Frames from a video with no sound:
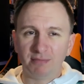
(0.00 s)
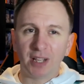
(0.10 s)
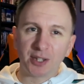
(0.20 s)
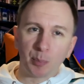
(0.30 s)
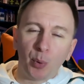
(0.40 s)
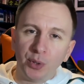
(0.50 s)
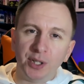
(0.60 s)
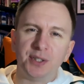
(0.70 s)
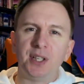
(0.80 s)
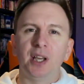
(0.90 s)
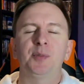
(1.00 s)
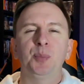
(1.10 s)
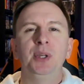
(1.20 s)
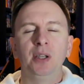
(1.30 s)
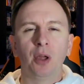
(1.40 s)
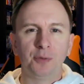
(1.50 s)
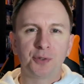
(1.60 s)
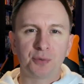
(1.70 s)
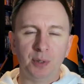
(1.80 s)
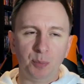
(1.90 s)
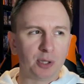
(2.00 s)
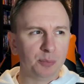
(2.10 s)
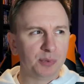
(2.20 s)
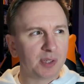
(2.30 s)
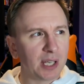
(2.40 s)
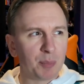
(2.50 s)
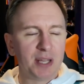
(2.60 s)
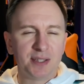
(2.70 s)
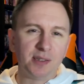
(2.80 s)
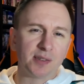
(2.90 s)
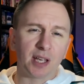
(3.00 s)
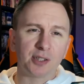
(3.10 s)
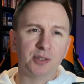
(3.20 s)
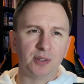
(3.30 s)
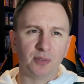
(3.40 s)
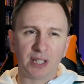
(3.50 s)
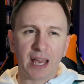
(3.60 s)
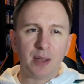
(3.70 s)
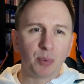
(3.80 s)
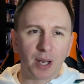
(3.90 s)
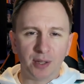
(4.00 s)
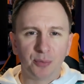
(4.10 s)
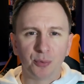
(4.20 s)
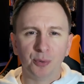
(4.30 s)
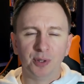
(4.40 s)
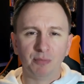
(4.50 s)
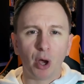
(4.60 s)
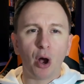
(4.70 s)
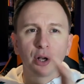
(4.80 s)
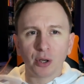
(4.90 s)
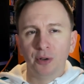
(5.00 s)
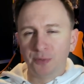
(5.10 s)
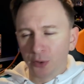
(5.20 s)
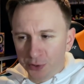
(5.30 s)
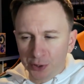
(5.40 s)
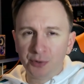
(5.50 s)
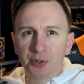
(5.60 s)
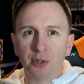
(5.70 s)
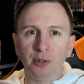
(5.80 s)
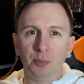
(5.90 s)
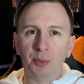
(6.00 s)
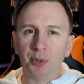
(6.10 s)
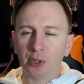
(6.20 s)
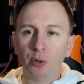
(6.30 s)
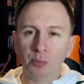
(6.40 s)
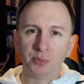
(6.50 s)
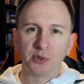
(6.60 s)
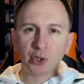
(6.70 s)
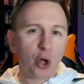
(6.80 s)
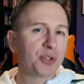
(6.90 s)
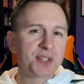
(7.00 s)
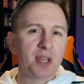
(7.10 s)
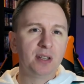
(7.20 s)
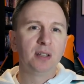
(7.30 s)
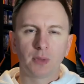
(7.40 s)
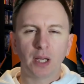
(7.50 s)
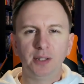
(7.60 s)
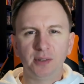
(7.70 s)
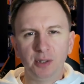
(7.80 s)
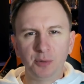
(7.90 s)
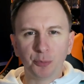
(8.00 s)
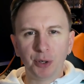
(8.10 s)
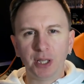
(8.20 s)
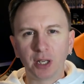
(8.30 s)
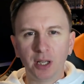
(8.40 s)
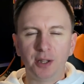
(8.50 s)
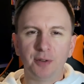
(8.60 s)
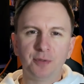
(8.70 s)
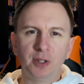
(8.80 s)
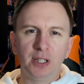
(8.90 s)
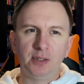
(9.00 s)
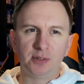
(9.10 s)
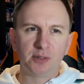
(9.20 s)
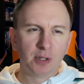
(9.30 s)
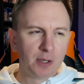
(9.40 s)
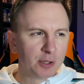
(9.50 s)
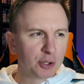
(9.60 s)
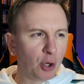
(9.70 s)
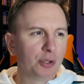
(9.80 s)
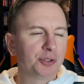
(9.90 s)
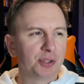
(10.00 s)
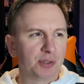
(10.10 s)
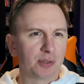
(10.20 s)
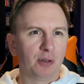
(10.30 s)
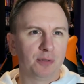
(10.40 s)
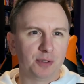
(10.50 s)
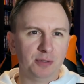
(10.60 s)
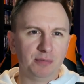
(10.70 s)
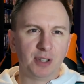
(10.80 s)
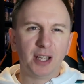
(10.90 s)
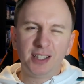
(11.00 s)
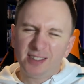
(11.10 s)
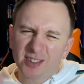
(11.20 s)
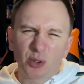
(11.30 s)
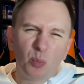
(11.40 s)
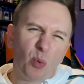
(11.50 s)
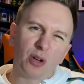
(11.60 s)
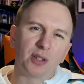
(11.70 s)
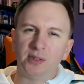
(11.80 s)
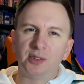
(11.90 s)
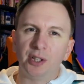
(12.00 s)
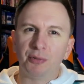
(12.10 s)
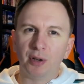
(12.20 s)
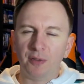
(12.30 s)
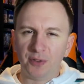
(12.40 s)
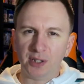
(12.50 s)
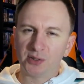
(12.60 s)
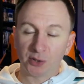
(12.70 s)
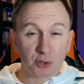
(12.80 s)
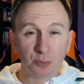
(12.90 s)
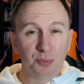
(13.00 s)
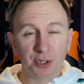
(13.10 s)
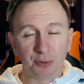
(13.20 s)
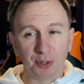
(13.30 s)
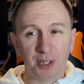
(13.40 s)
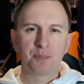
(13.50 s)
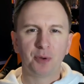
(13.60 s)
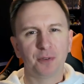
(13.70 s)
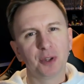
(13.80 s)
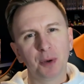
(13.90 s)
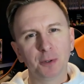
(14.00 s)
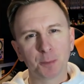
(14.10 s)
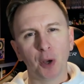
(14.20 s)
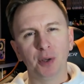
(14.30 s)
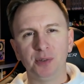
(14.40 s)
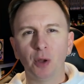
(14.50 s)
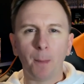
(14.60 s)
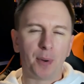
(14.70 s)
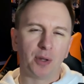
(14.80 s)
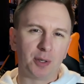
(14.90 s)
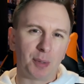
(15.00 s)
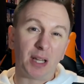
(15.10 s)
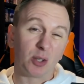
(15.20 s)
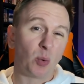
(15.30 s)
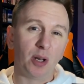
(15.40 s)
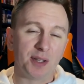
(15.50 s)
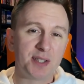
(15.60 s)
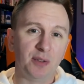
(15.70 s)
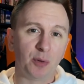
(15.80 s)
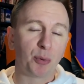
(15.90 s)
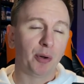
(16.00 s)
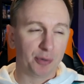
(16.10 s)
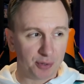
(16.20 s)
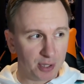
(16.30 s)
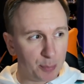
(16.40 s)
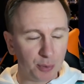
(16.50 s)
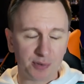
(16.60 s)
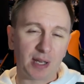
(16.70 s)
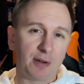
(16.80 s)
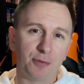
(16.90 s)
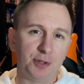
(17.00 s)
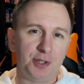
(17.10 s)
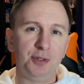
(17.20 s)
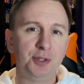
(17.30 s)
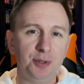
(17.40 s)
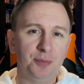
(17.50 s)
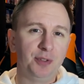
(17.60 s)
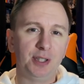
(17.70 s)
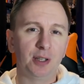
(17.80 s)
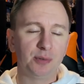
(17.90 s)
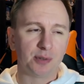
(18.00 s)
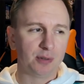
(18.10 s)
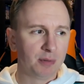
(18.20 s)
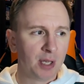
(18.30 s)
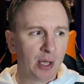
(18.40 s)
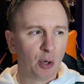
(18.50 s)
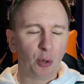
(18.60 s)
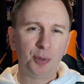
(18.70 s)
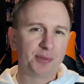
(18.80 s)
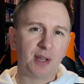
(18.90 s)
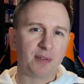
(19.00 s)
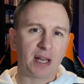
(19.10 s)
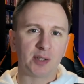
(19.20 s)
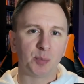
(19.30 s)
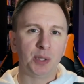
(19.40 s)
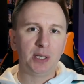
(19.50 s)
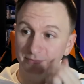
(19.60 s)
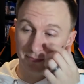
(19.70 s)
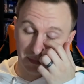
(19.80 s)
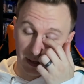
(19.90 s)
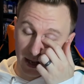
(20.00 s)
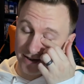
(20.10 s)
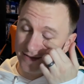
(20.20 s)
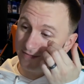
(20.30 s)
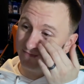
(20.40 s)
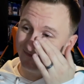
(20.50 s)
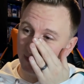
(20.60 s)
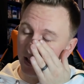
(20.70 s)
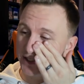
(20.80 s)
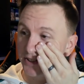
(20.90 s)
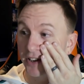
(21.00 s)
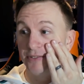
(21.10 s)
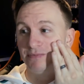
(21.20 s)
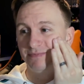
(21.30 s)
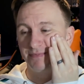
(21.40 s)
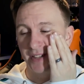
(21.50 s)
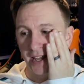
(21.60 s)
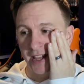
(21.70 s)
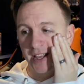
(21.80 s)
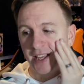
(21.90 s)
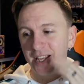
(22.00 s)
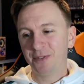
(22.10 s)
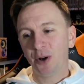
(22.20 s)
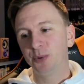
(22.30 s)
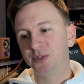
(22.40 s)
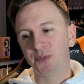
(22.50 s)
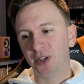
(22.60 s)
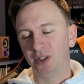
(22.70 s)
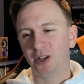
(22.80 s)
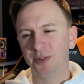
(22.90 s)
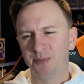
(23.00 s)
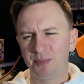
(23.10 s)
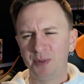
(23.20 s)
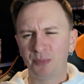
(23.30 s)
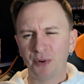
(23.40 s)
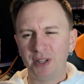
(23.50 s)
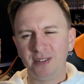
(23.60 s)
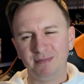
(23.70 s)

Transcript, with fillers: at the point a DSP livestream becomes segmented sections of a game playthrough and archived on YouTube, it becomes content. And it seems pretty clear that Phil is conscious of and at least somewhat considerate of this to some degree but for the most part he's not bothered about the quality of the product that he puts out for his YouTube videos and almost never has been and I don't know if I was Phil, I'd be pretty